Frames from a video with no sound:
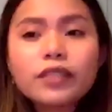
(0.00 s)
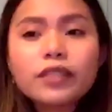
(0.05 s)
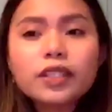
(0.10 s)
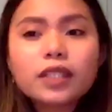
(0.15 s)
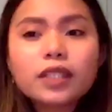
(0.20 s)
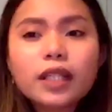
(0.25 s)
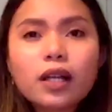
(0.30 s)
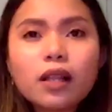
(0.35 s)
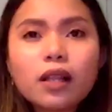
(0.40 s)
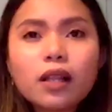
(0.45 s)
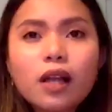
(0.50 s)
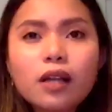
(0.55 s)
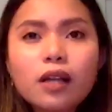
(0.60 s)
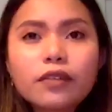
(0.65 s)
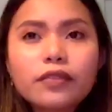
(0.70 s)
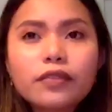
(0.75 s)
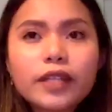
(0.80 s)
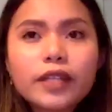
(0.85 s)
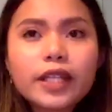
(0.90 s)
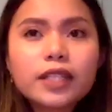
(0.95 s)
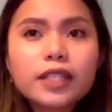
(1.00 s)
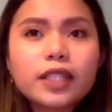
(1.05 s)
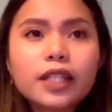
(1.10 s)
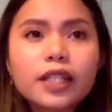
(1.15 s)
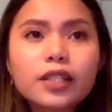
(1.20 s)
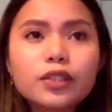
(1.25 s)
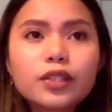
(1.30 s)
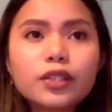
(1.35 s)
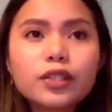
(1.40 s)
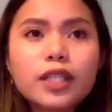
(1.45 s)
like a lot of things.
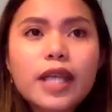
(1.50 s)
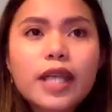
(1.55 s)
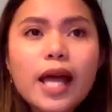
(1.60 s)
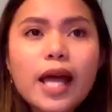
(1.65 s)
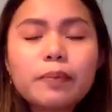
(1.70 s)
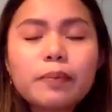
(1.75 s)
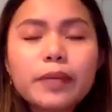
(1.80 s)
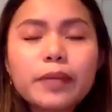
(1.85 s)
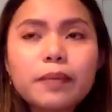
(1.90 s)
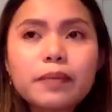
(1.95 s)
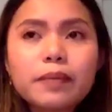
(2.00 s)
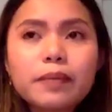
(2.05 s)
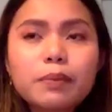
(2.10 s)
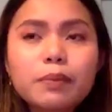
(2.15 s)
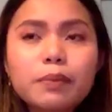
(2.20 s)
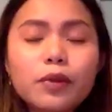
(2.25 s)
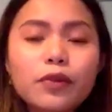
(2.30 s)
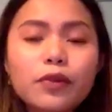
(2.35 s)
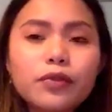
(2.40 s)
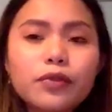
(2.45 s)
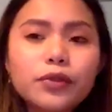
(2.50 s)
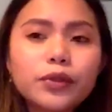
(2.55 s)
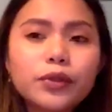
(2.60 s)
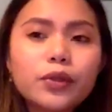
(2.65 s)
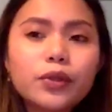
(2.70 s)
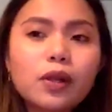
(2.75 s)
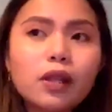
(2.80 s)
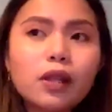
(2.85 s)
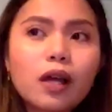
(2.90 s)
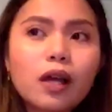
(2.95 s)
Like, you're really helping people through
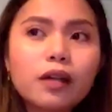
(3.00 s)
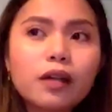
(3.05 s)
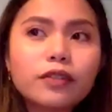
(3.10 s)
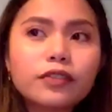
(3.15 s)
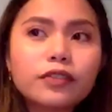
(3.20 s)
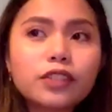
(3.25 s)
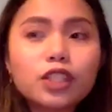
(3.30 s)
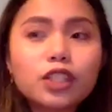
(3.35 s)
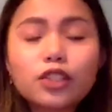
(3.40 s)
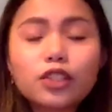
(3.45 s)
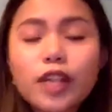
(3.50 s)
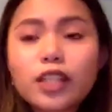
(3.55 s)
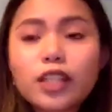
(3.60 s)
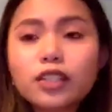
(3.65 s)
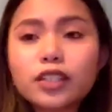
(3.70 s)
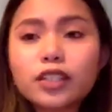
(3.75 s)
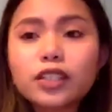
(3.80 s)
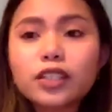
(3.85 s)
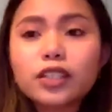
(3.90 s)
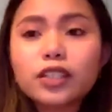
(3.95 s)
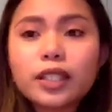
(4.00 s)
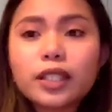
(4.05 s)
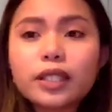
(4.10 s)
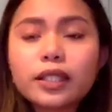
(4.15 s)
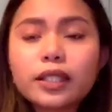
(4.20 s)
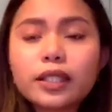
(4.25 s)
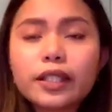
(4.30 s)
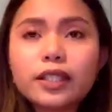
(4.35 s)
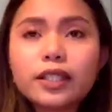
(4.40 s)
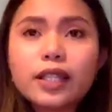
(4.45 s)
a lot of stressors
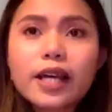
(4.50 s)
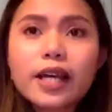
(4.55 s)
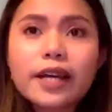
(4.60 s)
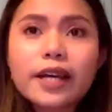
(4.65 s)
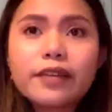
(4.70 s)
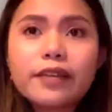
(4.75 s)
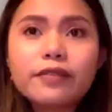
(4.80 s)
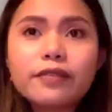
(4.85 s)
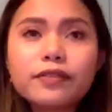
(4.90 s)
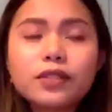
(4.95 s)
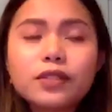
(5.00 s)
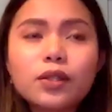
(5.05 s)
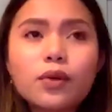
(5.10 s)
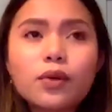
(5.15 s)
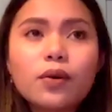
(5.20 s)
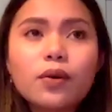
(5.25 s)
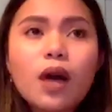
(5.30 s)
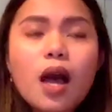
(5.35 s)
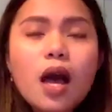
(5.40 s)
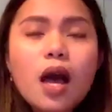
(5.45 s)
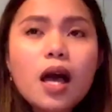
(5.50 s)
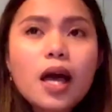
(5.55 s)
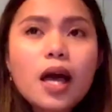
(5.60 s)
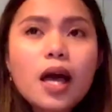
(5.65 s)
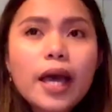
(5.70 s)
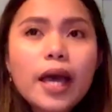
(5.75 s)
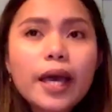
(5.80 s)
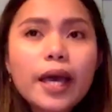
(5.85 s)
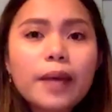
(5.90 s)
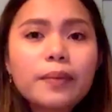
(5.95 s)
in their life. So
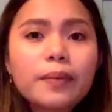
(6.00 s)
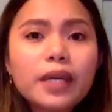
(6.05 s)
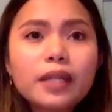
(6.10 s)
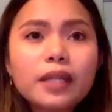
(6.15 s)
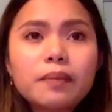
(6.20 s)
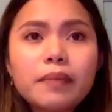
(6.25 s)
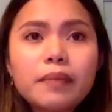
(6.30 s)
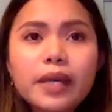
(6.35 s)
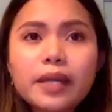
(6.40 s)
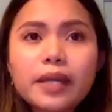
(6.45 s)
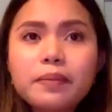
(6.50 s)
it may